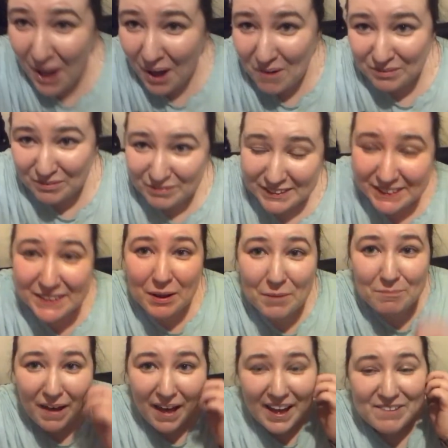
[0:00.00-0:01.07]
now and we've just
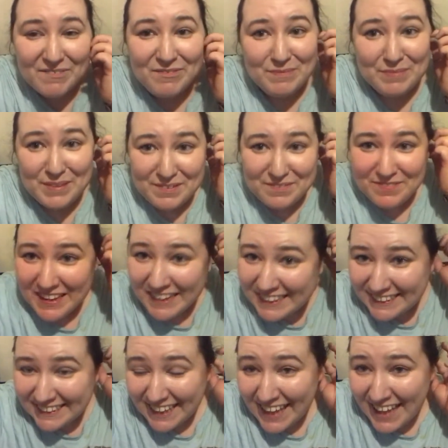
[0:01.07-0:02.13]
got back from the
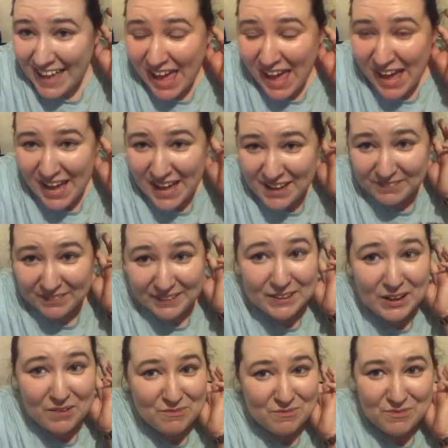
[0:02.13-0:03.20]
theatre. It
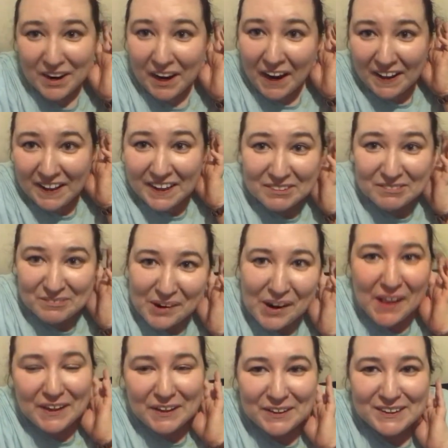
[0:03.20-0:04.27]
was really,
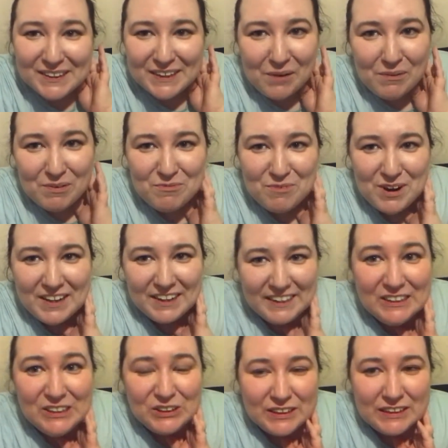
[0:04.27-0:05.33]
really good show. We
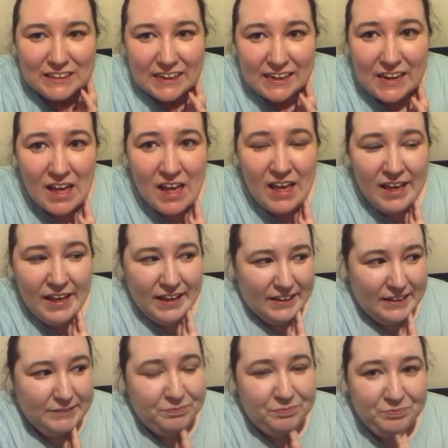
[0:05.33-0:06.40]
really enjoyed it.
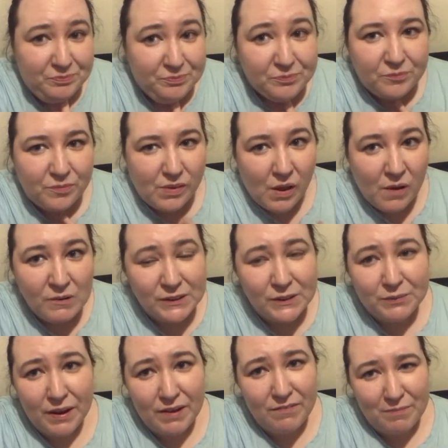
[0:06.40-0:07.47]
I'm
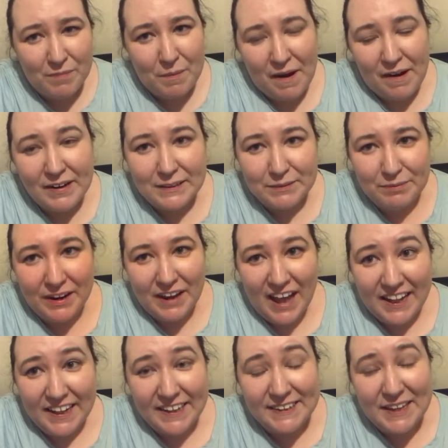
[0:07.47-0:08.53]
just waiting for my parents to bring
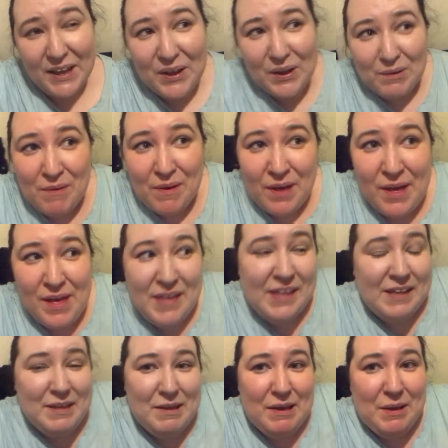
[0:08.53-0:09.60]
Alice home.
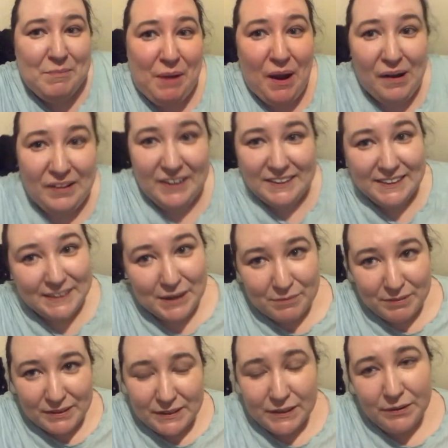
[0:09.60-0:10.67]
Apparently she's
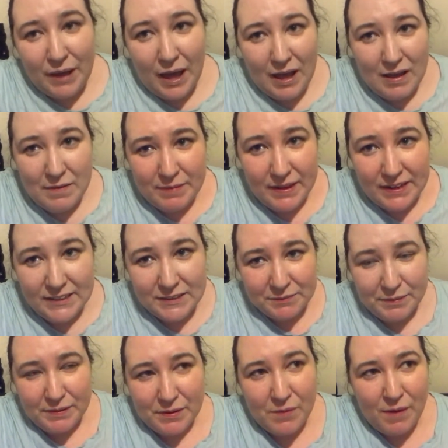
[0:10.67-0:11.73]
not been too happy.
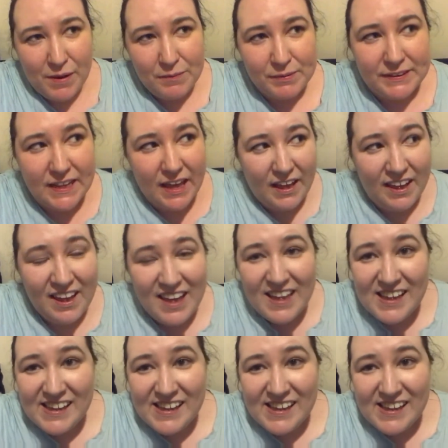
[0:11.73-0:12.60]
She's been quite upset,